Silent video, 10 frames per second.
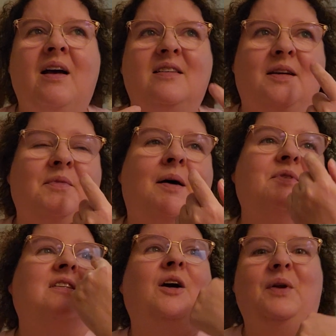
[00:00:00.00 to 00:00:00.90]

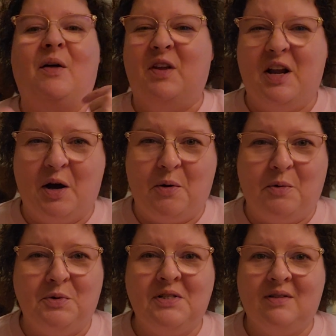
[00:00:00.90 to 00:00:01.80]
Sometimes it'd go down the
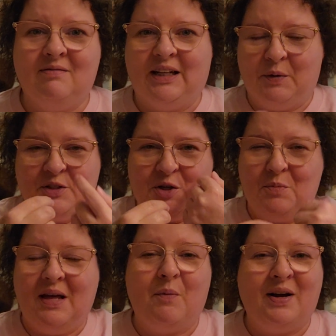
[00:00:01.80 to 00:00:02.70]
nose, a
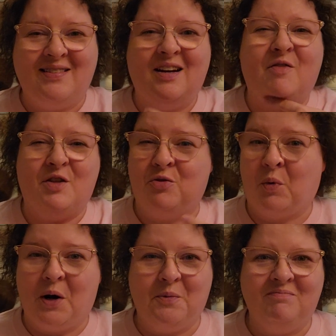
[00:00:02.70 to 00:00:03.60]
tube that way instead of the
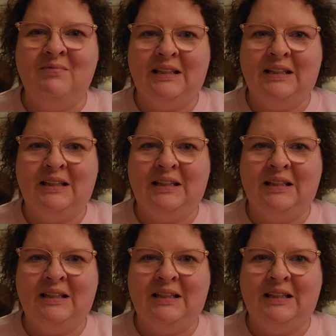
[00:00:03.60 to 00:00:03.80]
throat.